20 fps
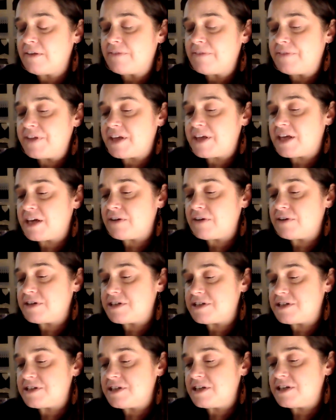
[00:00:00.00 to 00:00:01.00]
they carried
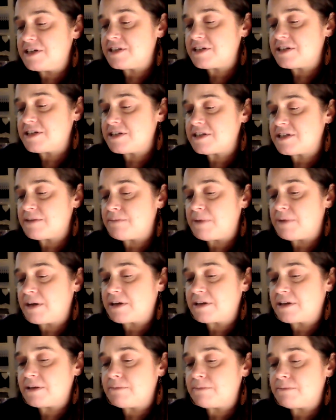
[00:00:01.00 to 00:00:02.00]
diseases,
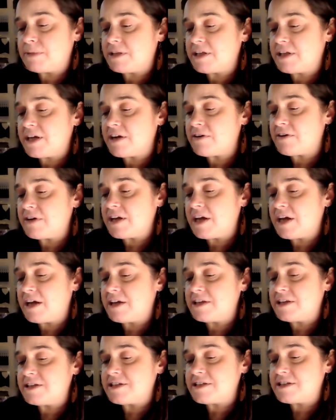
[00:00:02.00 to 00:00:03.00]
among them malaria
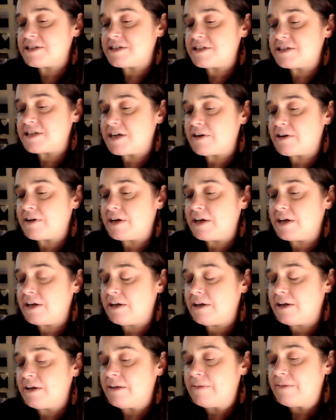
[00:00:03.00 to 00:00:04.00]
and dysentery.
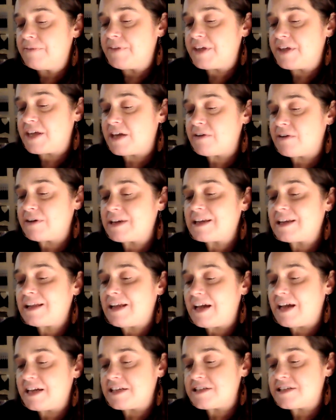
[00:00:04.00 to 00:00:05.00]
They carried
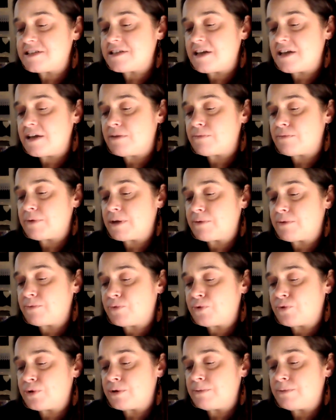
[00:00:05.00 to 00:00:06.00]
lice and
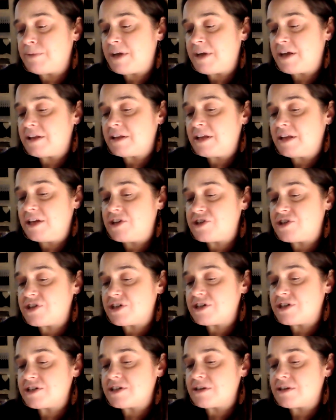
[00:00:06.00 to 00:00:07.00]
ringworm and
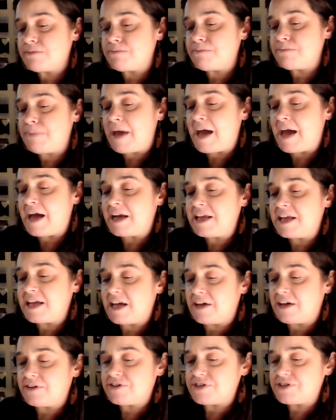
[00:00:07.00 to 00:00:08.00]
leeches and paddy
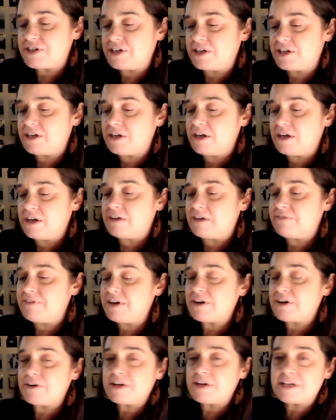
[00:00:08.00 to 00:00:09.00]
algae and
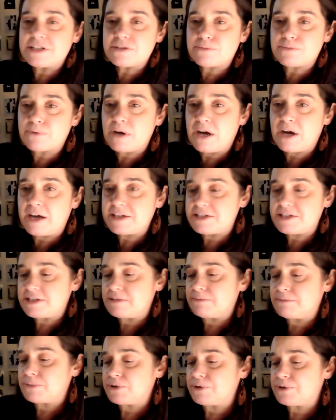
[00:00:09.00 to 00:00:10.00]
various rots
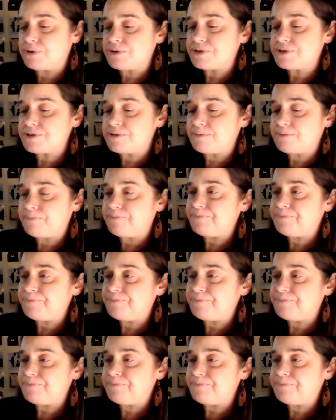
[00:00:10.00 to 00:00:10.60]
and molds.